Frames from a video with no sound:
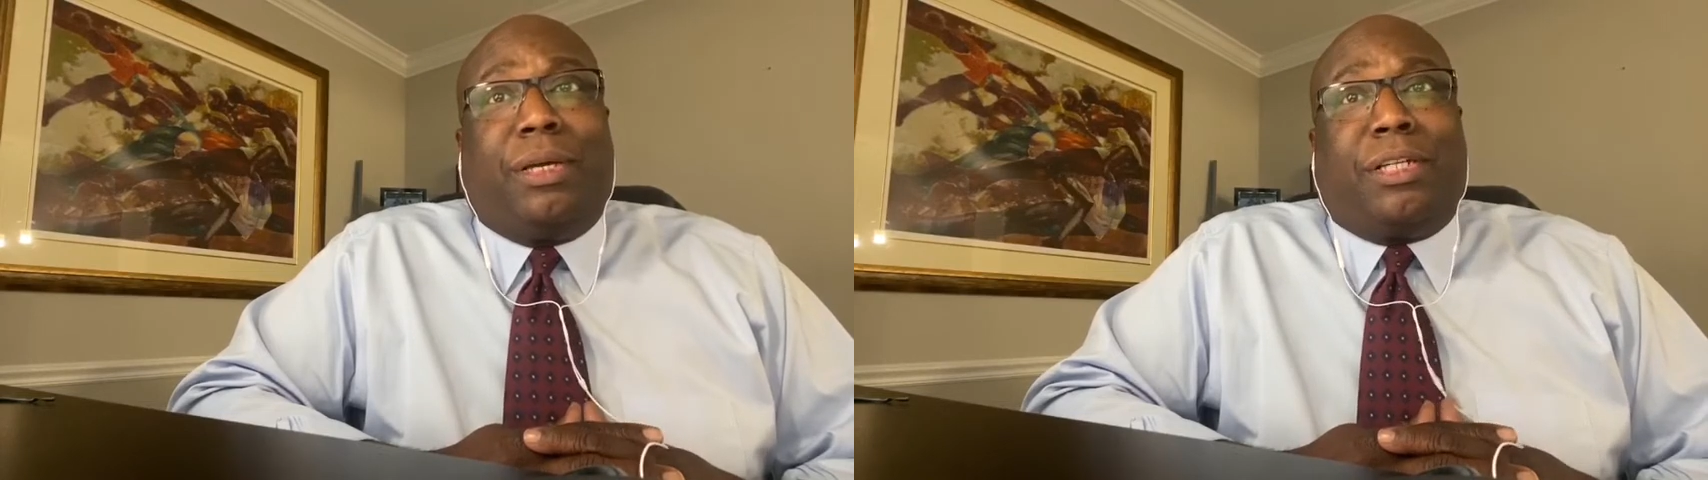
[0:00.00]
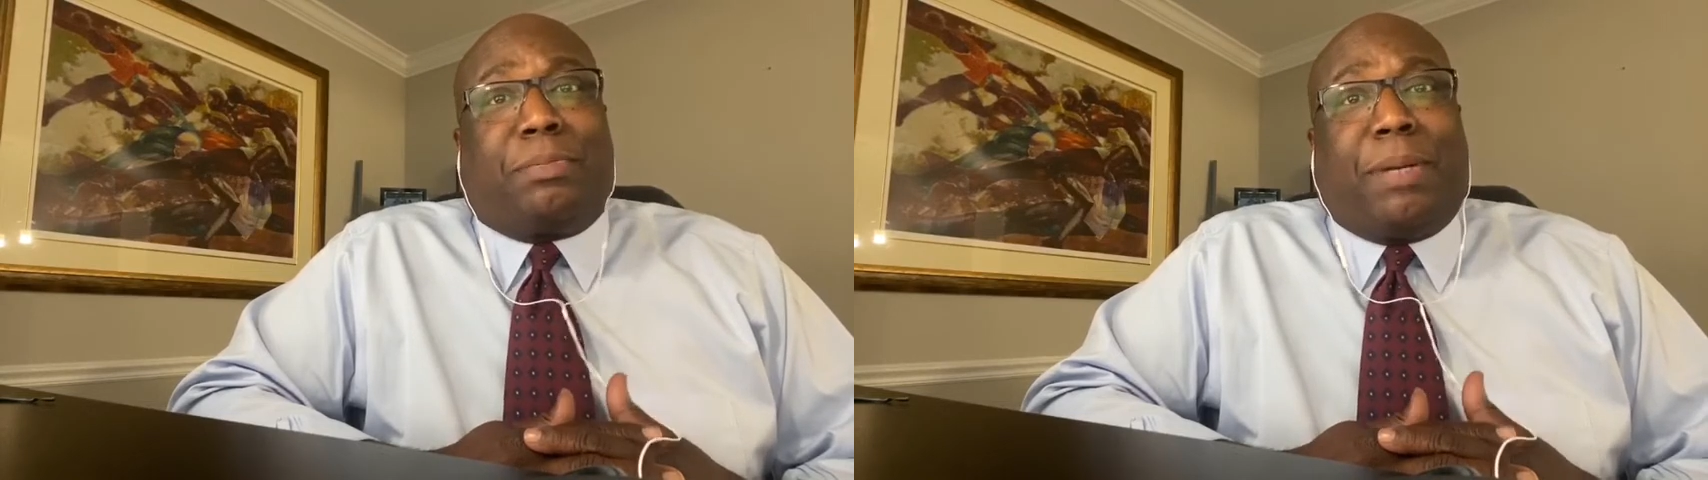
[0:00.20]

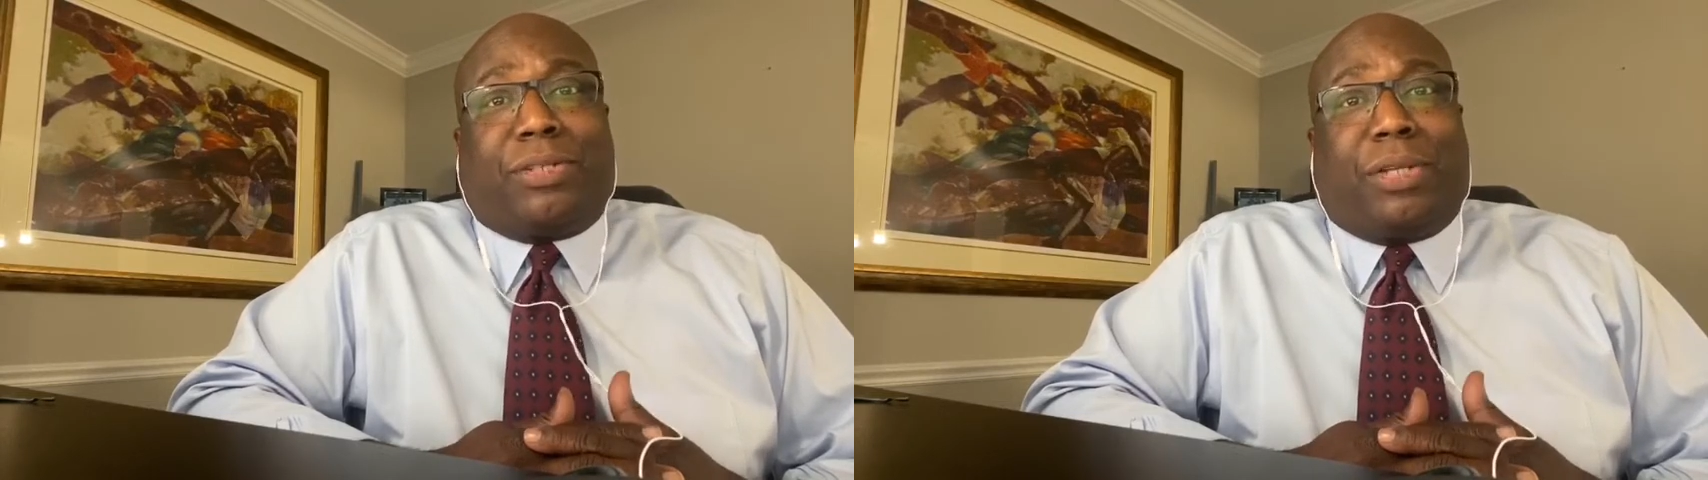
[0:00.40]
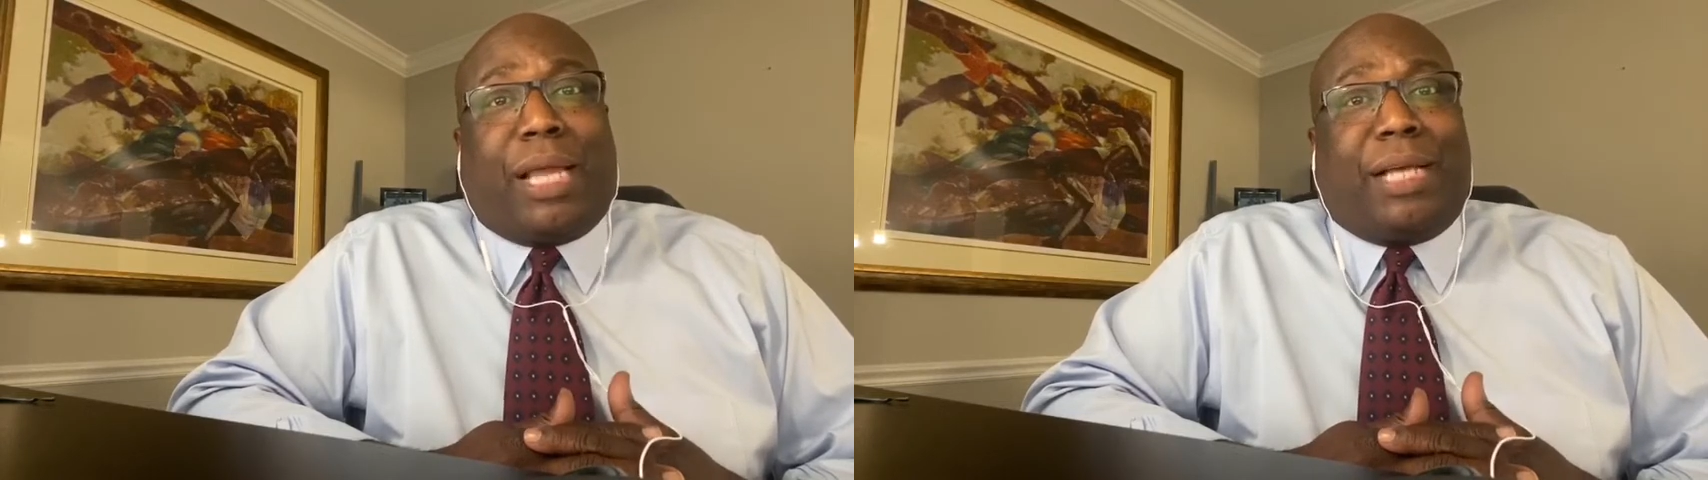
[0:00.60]

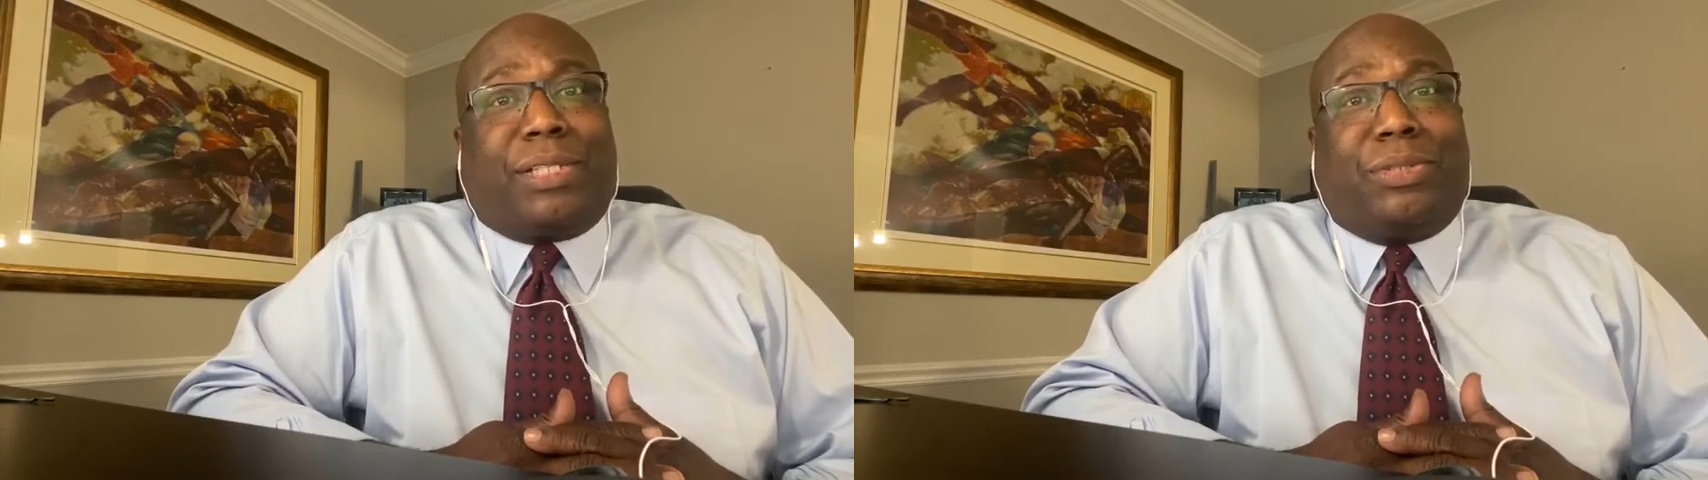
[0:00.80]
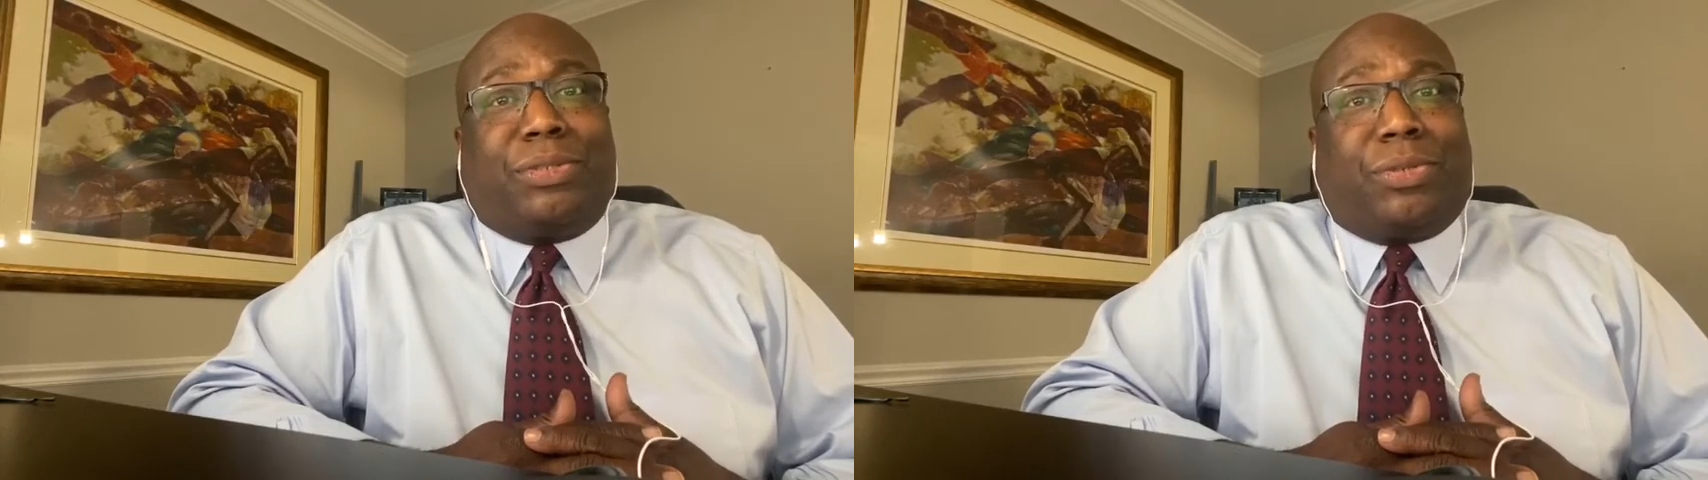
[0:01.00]

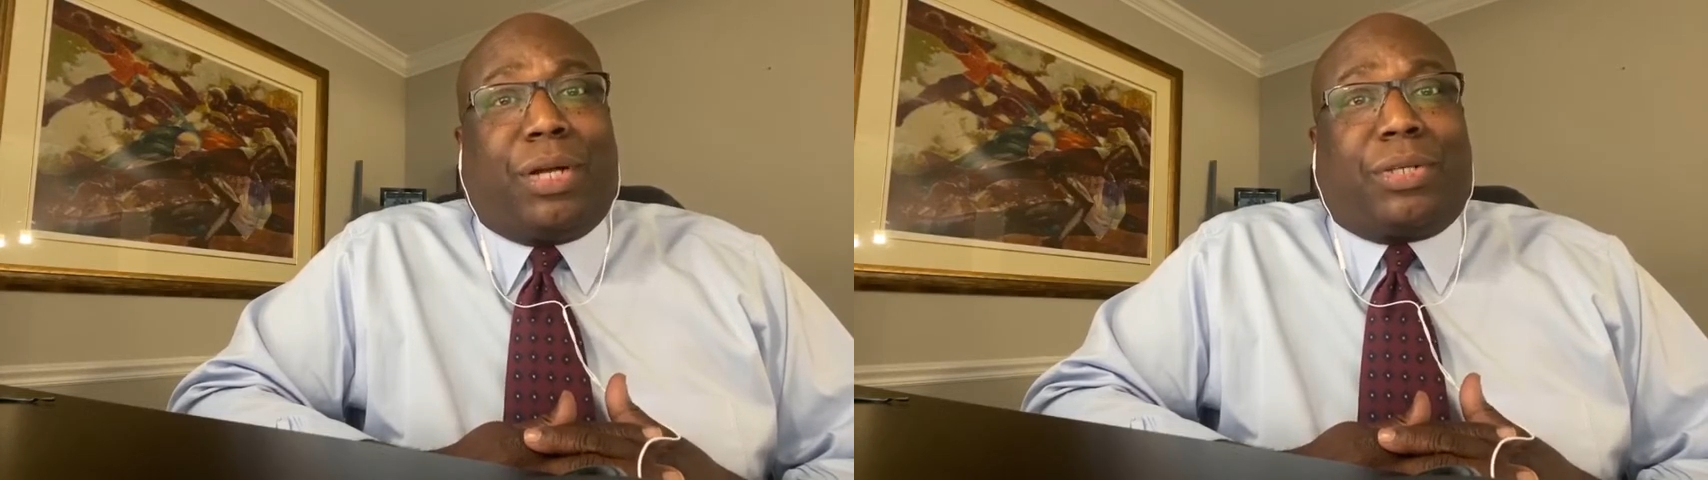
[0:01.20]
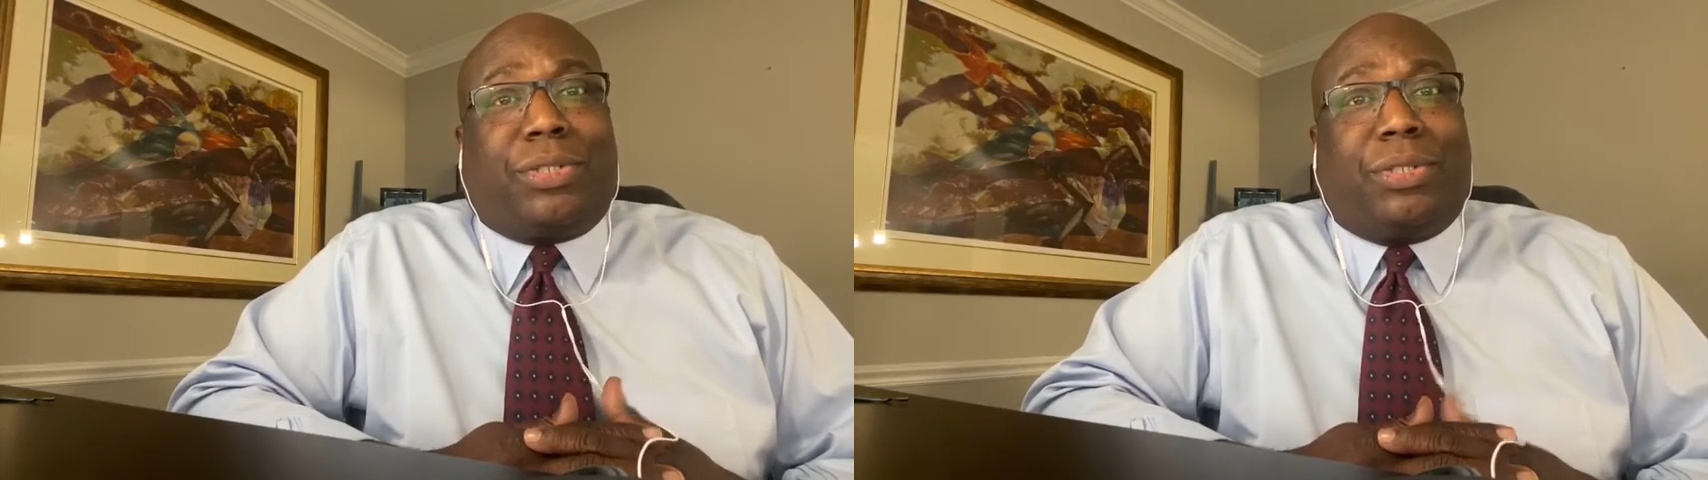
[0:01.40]
specialized
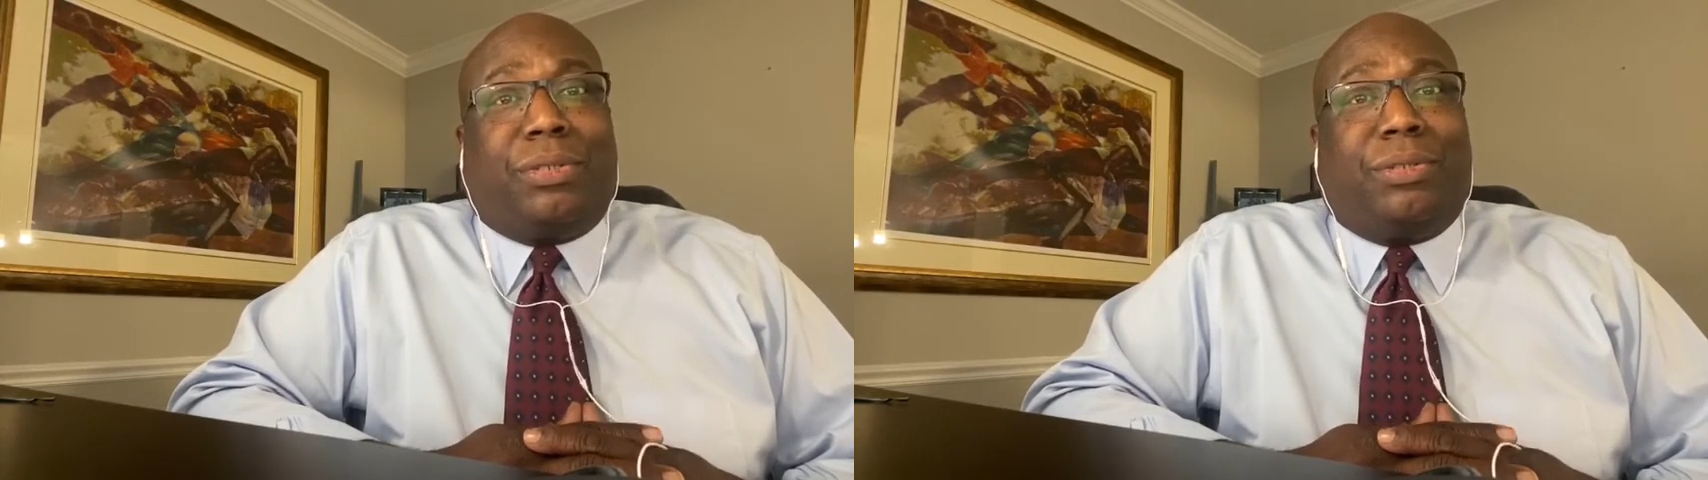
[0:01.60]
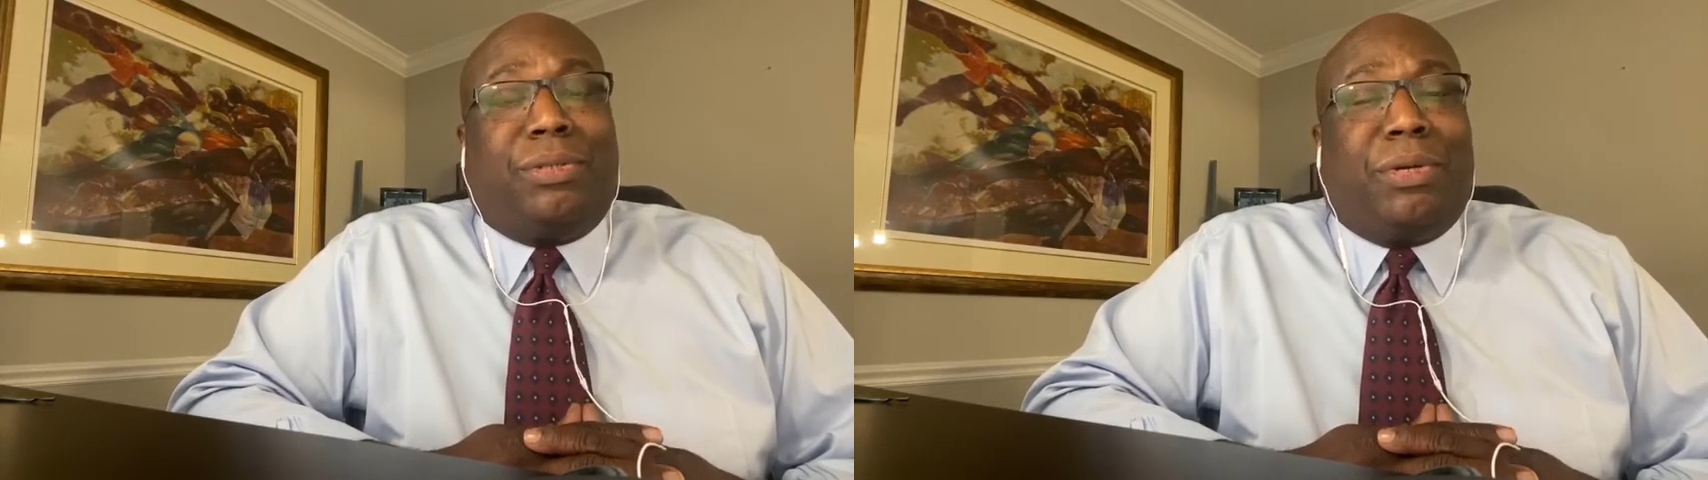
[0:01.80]
construction,